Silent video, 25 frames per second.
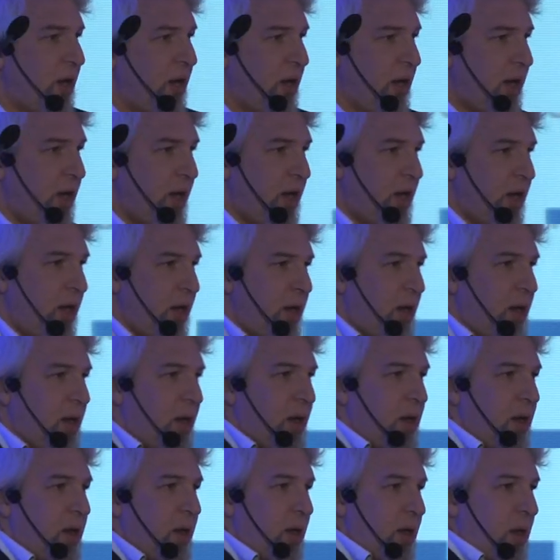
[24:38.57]
uh,
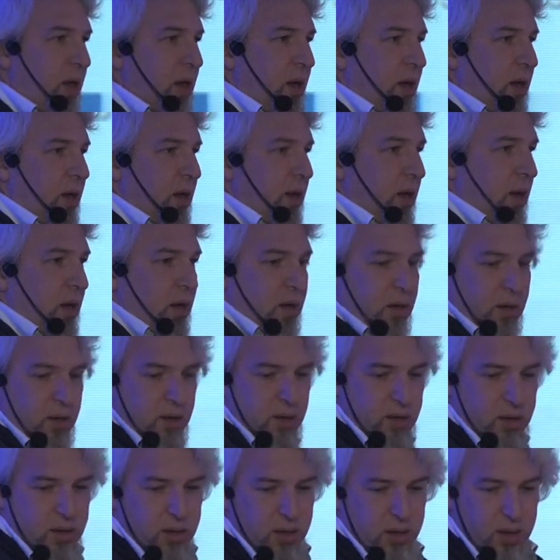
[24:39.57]

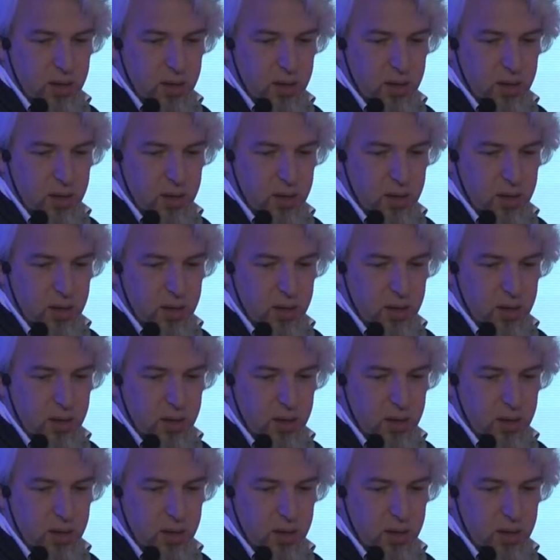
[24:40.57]
and,